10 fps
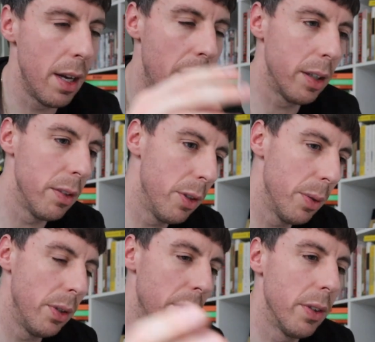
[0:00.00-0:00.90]
I'll give
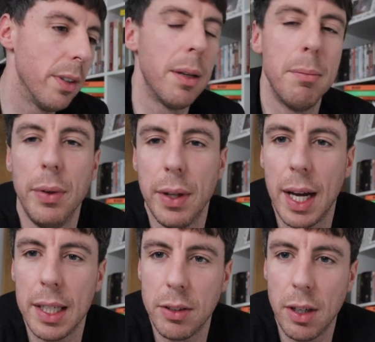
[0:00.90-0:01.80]
you another example. The
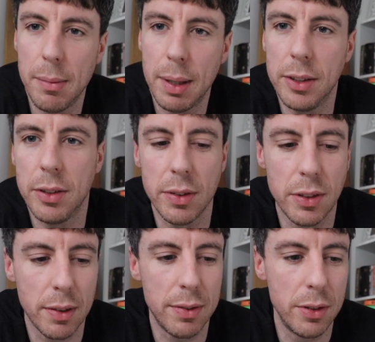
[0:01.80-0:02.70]
HR manager at
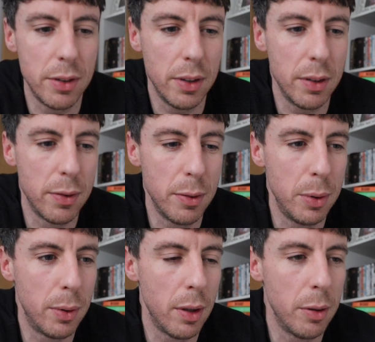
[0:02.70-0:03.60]
Sheffield United
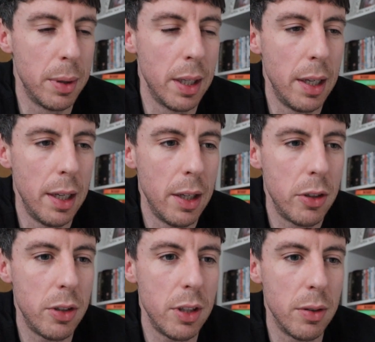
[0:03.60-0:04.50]
Football Club,
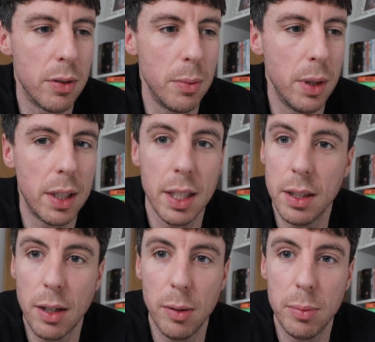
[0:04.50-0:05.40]
she used to work in
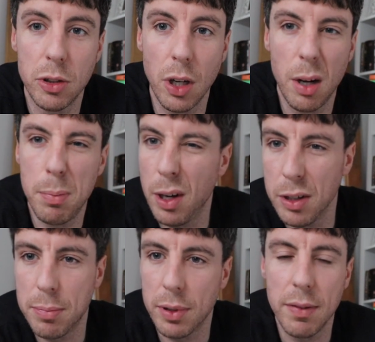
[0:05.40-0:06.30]
the club shop.
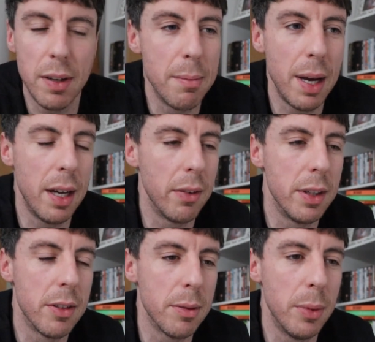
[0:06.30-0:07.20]
I'd briefly met her
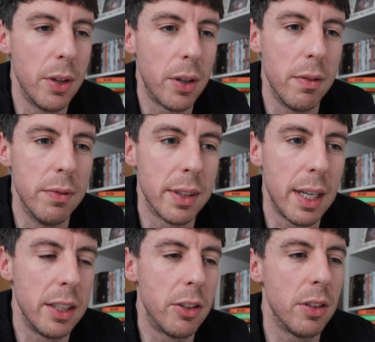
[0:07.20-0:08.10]
in some other
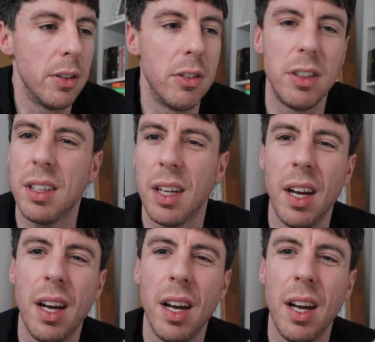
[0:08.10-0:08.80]
conversations. She'd